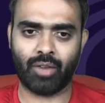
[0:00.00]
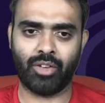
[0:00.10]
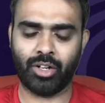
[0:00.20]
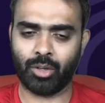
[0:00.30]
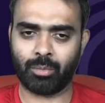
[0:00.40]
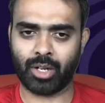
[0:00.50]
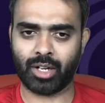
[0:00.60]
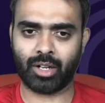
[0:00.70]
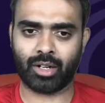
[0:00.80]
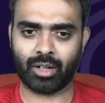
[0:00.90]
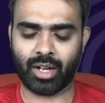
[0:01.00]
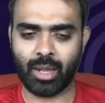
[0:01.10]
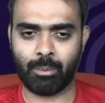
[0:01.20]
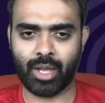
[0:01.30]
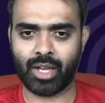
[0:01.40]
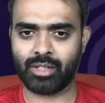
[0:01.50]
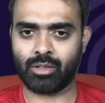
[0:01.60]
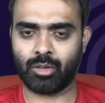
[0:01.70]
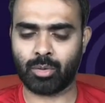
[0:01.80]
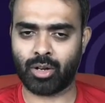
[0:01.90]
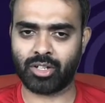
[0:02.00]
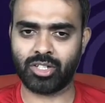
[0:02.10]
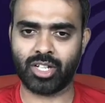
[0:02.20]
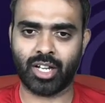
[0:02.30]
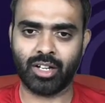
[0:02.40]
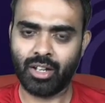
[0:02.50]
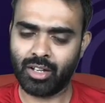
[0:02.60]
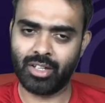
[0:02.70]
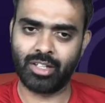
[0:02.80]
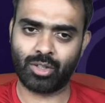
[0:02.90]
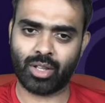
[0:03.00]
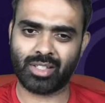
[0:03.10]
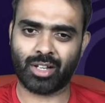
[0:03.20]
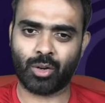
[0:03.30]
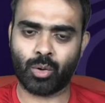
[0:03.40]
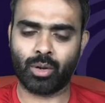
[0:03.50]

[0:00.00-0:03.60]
We need to update our APIs on the production chain. So that's a